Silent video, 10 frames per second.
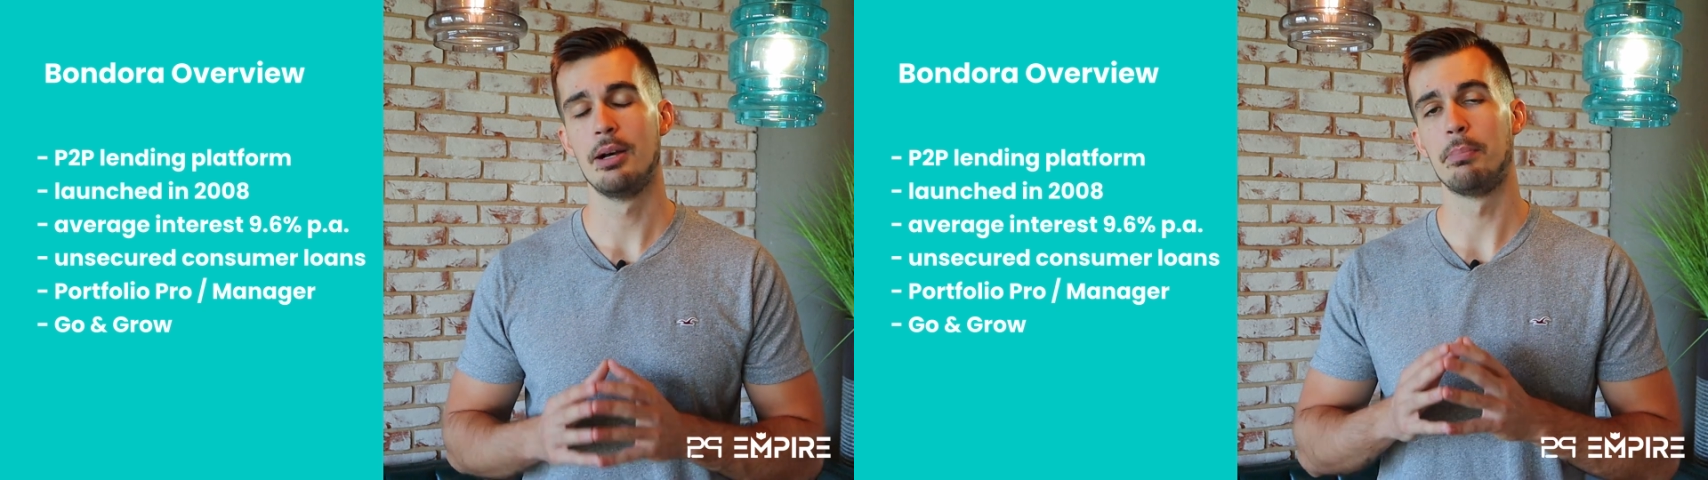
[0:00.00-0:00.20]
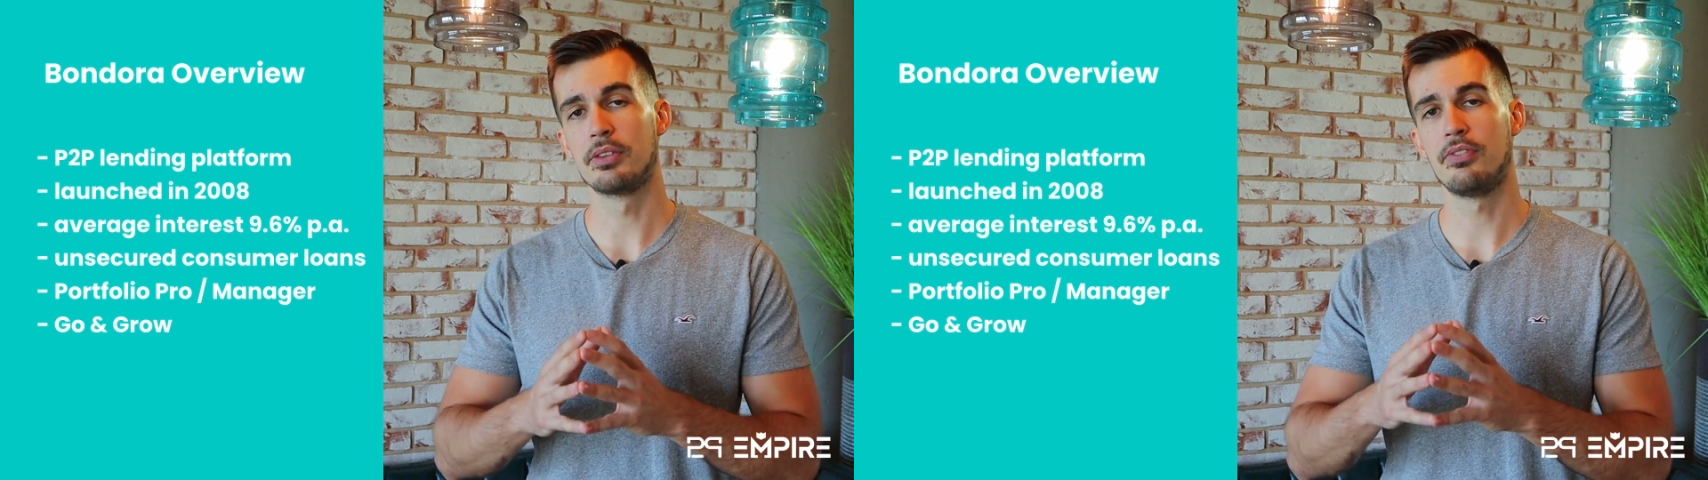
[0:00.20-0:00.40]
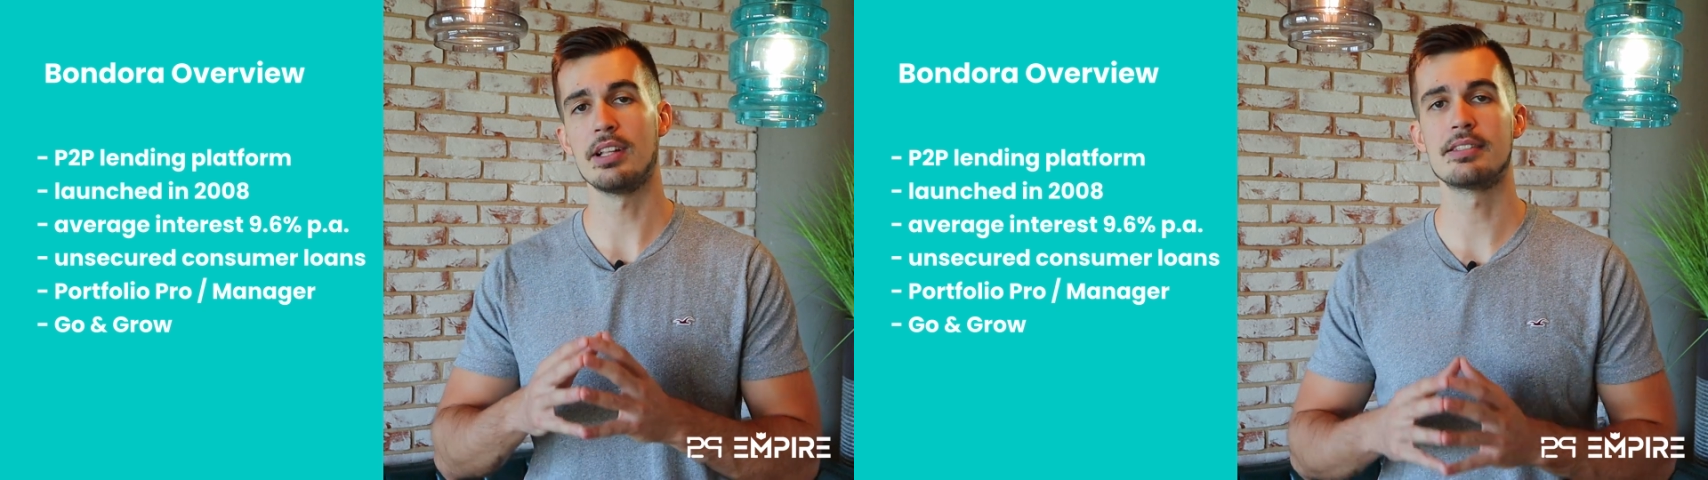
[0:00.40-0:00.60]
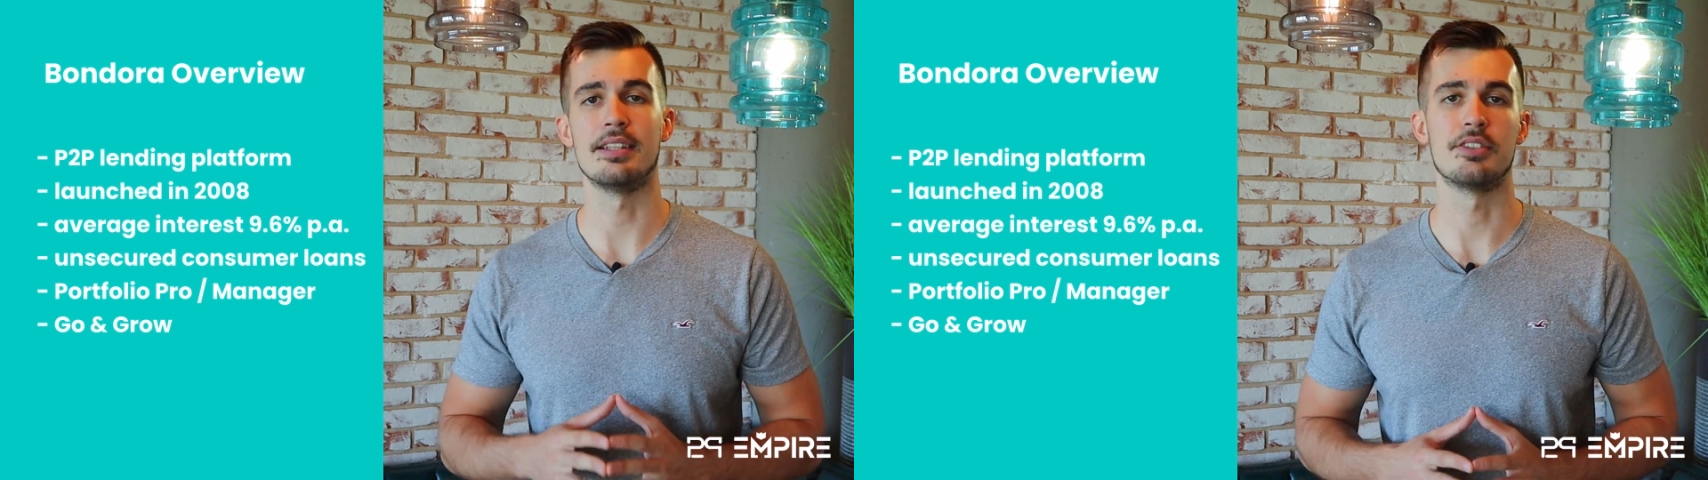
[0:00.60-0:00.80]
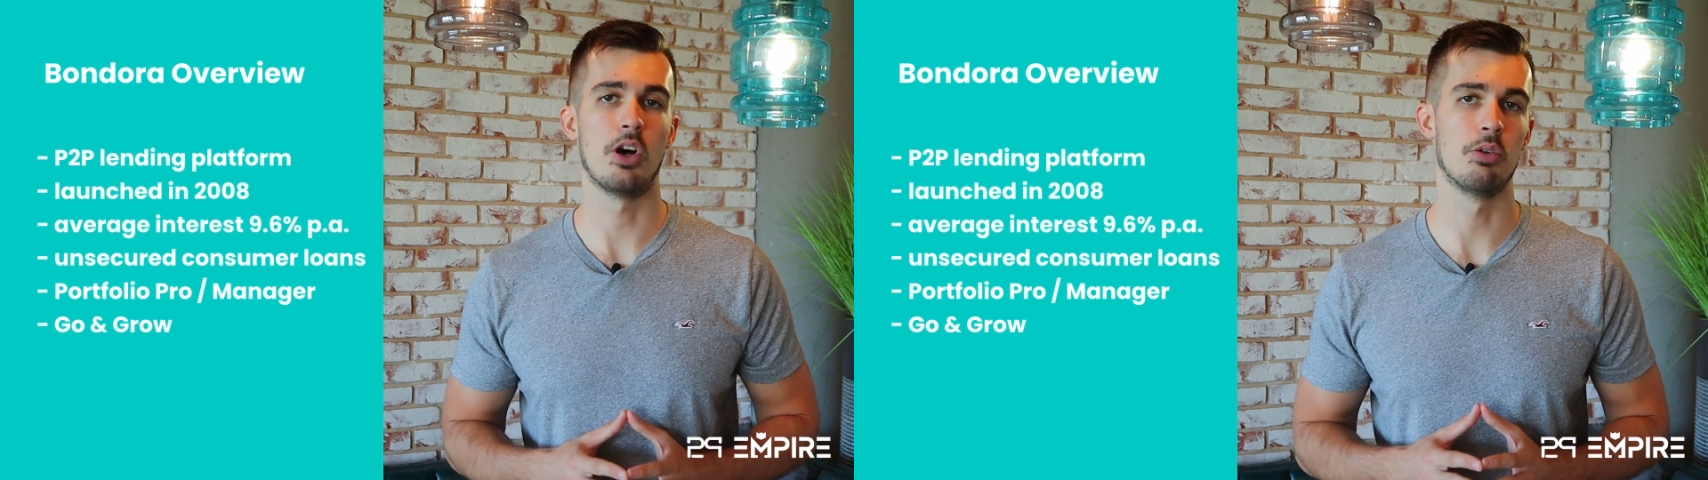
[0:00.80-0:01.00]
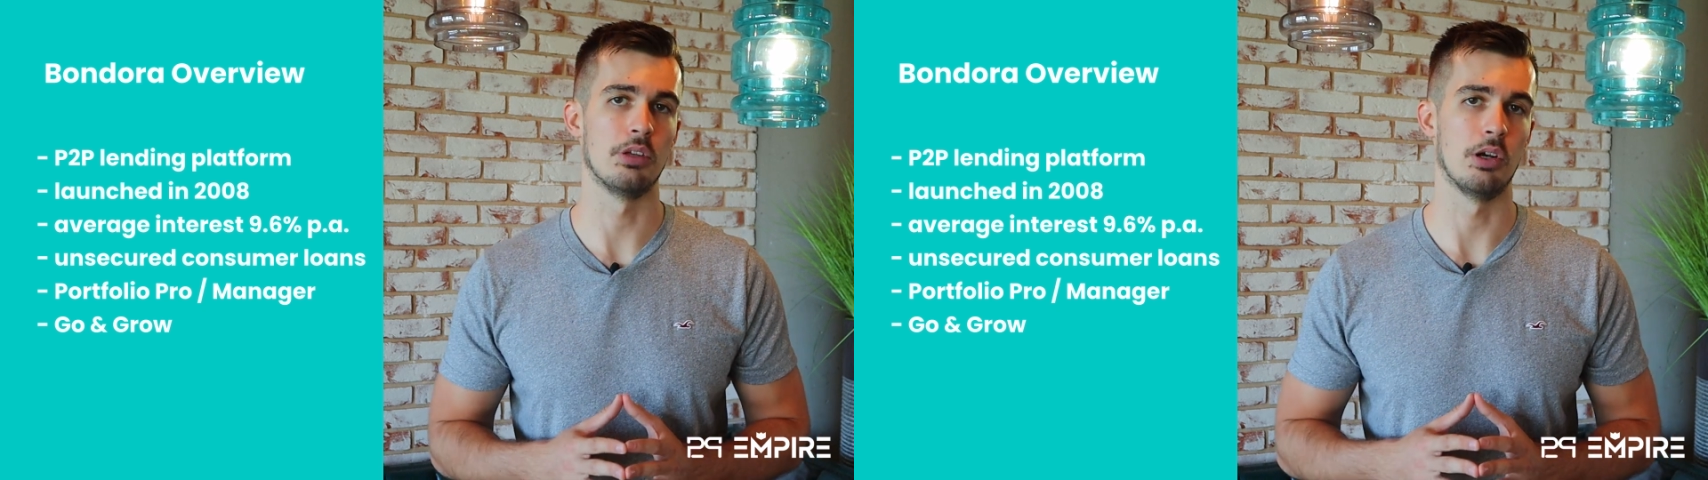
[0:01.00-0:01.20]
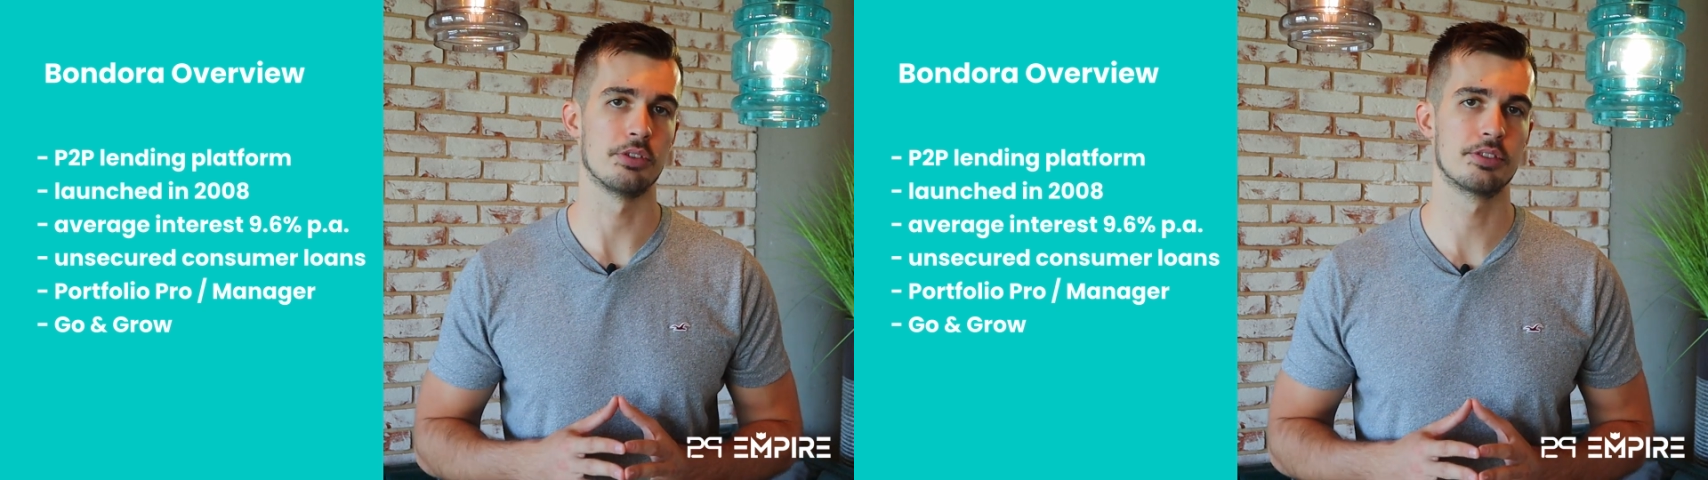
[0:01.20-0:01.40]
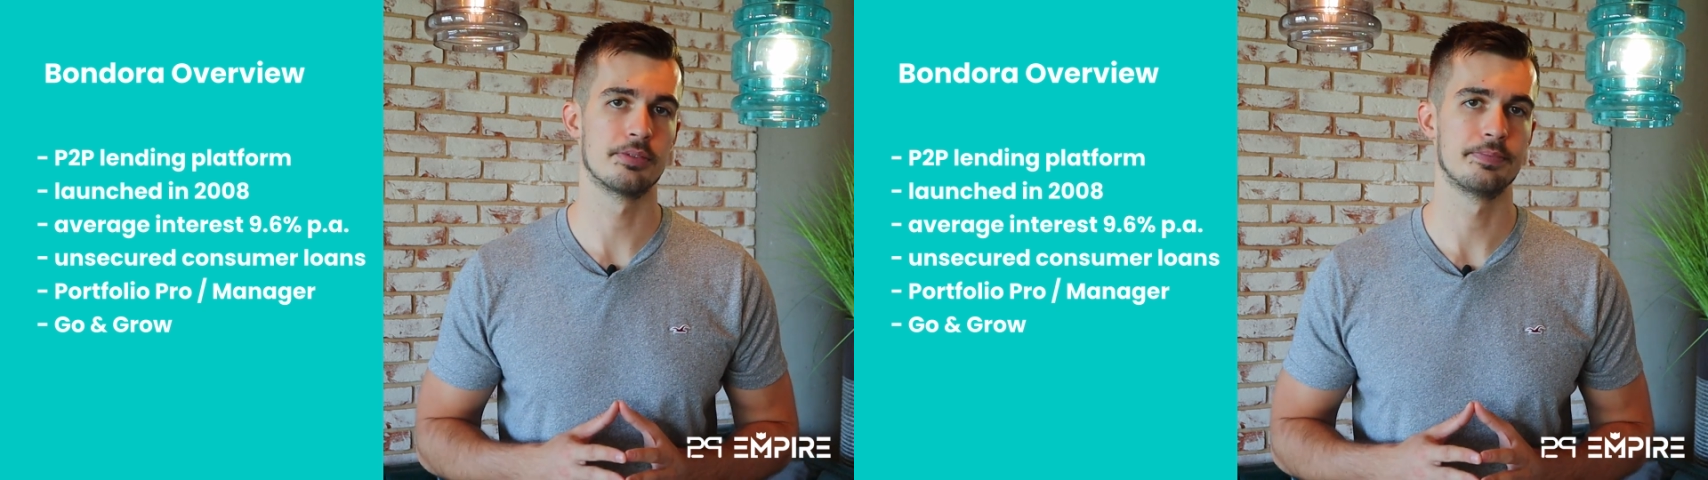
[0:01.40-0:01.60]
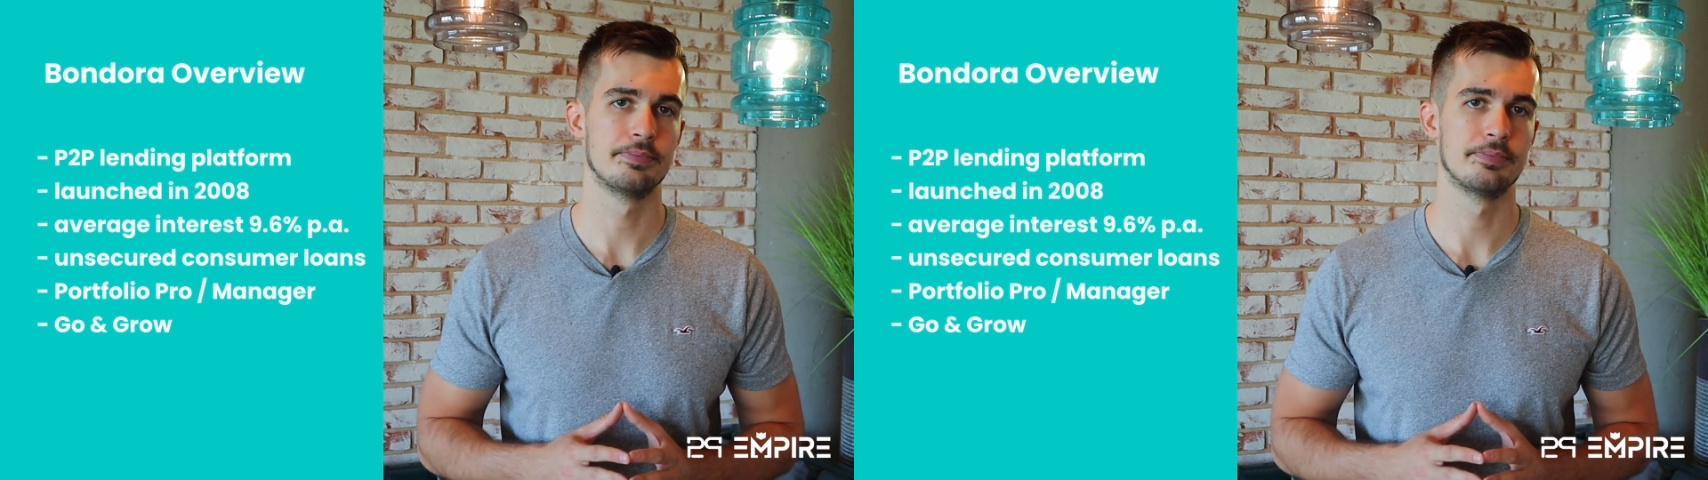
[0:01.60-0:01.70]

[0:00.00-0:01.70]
but funds its own loans.